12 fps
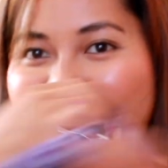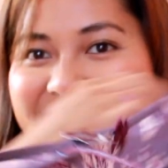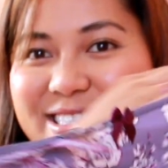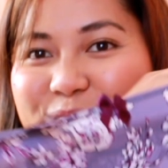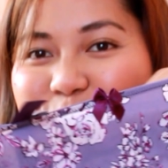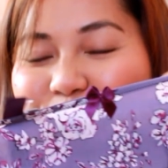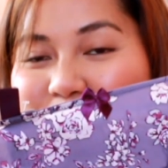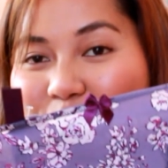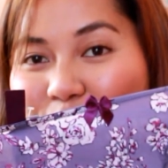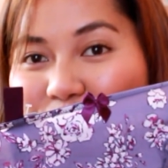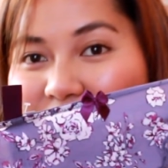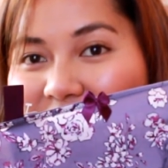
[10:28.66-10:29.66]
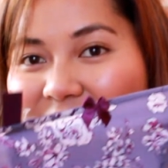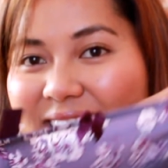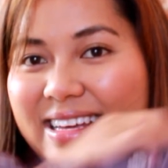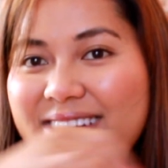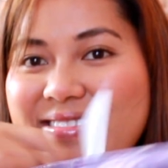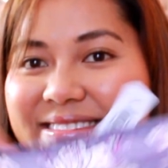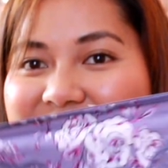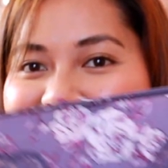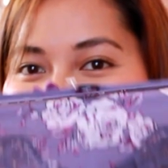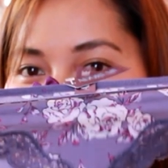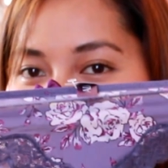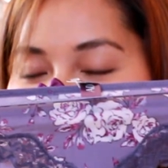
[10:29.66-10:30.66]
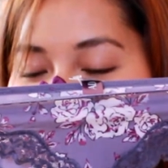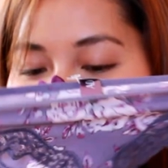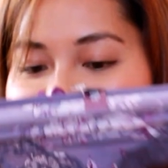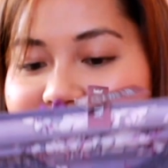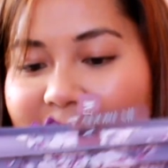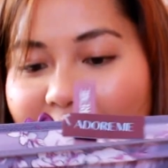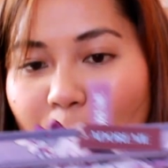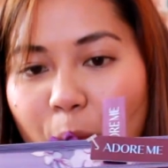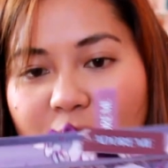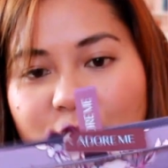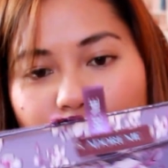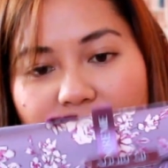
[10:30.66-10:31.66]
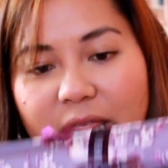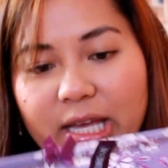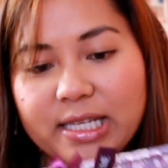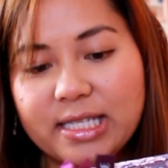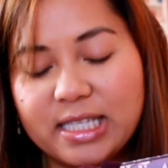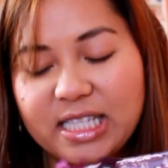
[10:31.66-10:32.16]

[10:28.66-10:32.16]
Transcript: Super pretty. Can't wait to wear this.